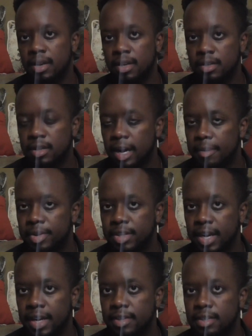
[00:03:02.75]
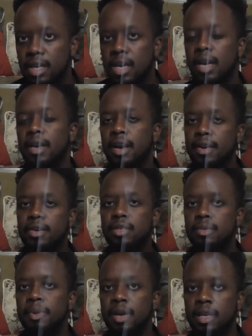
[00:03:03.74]
getting its diaper changed, and now you're
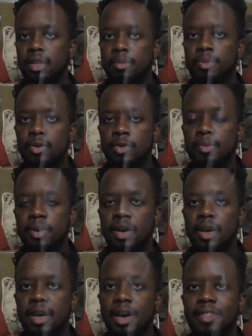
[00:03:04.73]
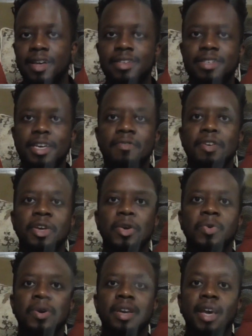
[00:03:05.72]
smelling the poop, and that's giving
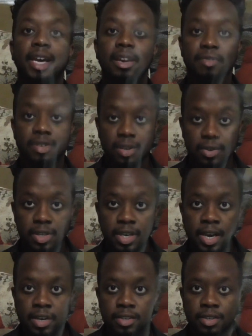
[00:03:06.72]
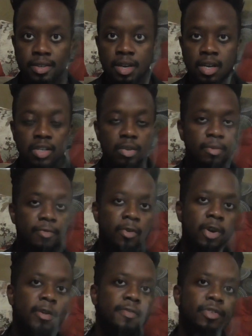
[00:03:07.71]
you a negative association. So
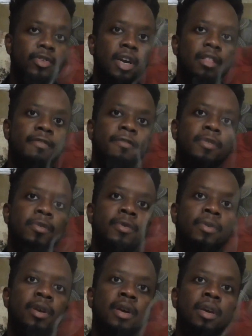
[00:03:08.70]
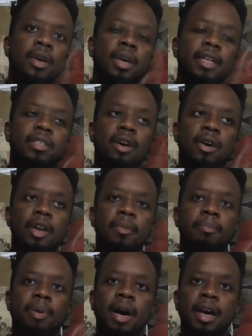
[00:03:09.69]
before you even try the food, it's already
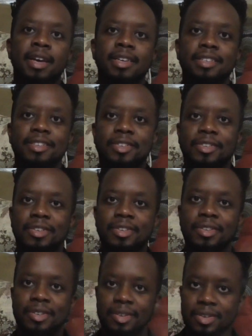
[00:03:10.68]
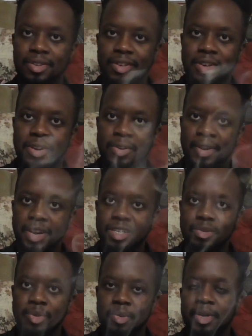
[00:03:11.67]
biased, you know, it
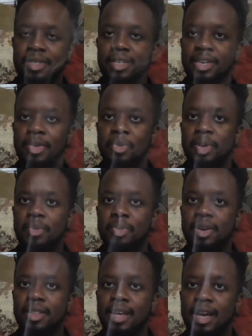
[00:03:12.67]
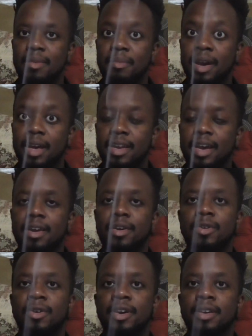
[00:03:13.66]
has a propensity to be put in that bad
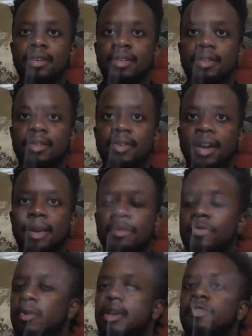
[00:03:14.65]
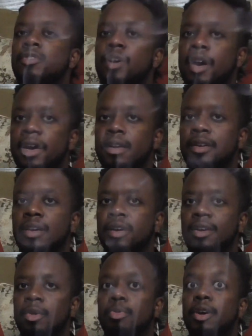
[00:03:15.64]
category, right? Before you even try it,
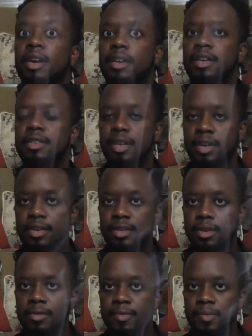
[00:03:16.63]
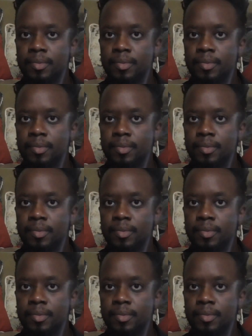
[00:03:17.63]
you're preconditioning yourself.